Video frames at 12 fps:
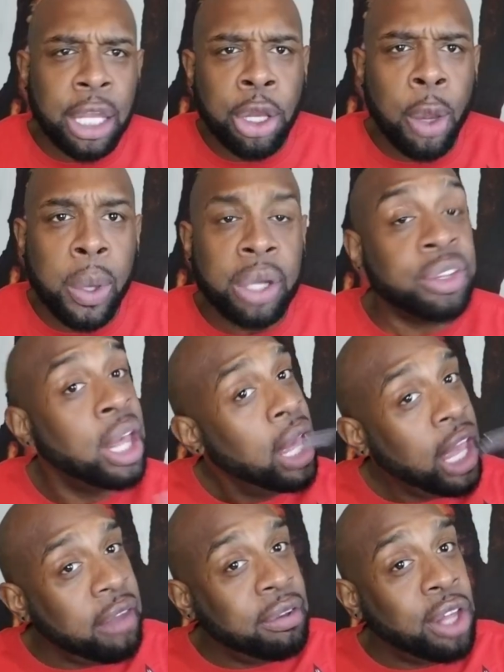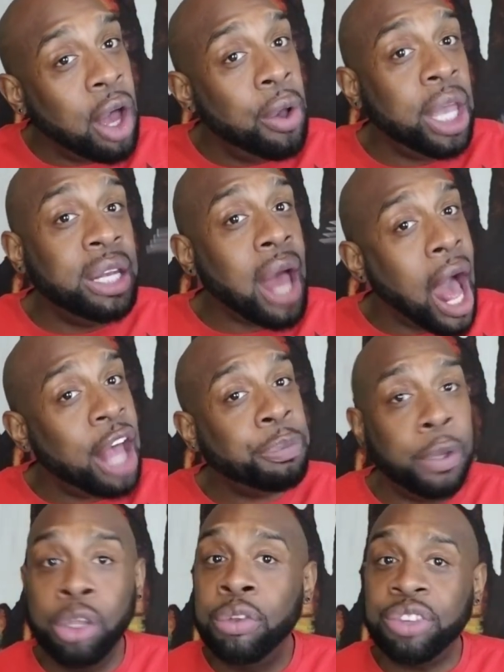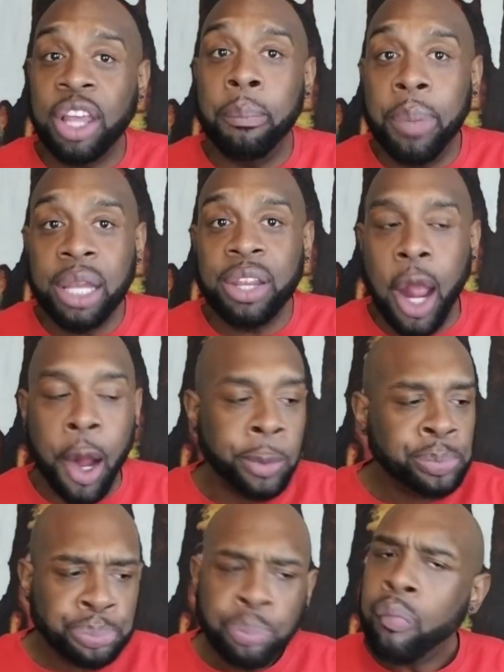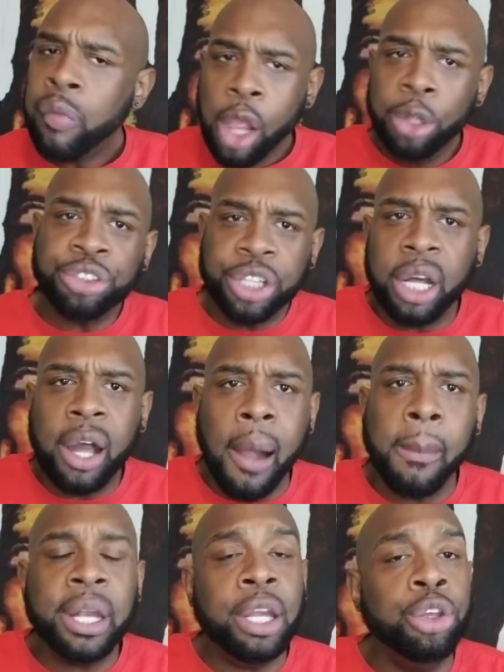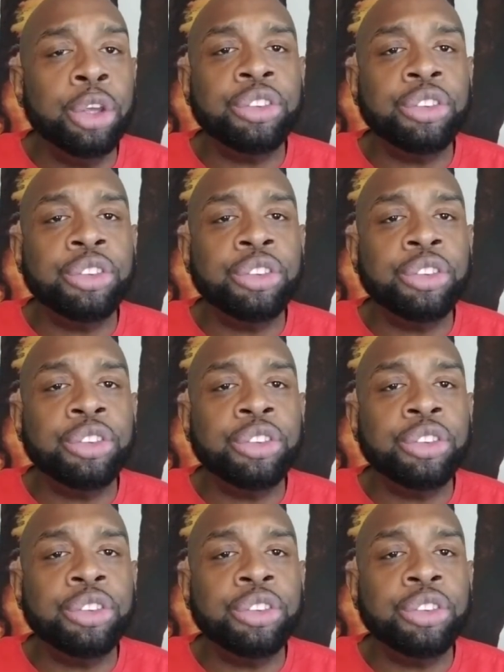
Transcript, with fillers: in here with us. Even though in the hospital, you still been there. You're still coming and you're